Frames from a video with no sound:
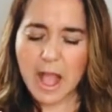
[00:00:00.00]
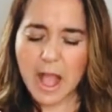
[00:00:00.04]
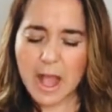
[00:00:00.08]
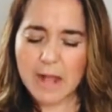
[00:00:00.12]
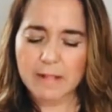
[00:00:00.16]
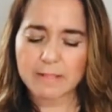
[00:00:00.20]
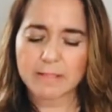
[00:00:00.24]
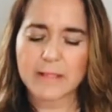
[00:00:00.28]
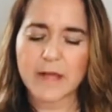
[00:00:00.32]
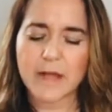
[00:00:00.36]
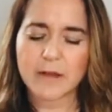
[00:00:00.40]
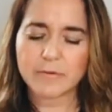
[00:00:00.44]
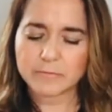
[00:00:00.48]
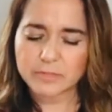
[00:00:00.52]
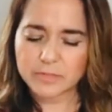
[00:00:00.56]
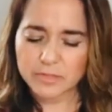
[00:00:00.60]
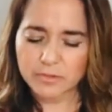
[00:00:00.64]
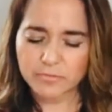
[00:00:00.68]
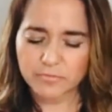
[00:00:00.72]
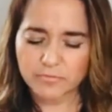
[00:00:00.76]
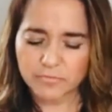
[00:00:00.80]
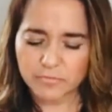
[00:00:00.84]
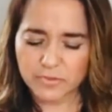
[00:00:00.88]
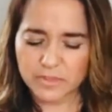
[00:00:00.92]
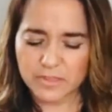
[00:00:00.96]
allowing
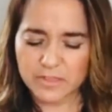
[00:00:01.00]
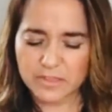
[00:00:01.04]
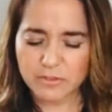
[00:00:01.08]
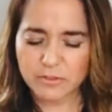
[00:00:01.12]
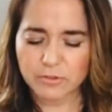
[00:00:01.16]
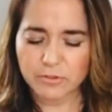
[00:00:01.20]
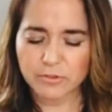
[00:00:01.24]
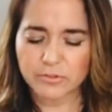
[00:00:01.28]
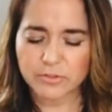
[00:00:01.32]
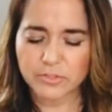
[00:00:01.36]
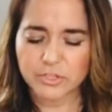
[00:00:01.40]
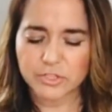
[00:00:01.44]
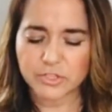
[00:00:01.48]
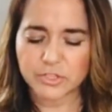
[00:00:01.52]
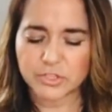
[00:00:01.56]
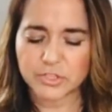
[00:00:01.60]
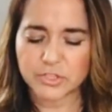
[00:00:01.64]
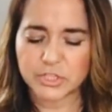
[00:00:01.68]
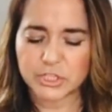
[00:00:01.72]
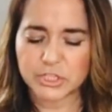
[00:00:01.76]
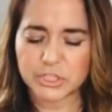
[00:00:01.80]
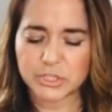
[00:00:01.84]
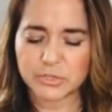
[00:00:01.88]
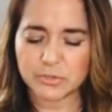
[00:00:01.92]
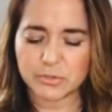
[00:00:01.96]
the field
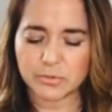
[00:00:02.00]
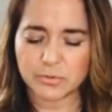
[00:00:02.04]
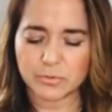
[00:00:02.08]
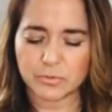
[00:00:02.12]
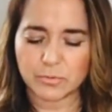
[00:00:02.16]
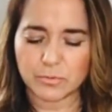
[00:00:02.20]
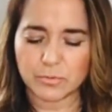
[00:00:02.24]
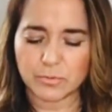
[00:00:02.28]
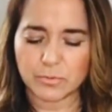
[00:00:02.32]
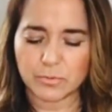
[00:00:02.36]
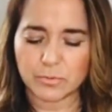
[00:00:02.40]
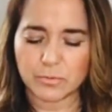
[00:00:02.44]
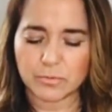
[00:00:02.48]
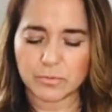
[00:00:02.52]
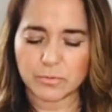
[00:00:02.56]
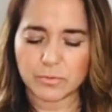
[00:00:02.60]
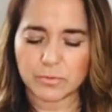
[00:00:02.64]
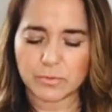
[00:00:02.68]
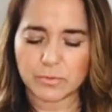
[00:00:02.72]
to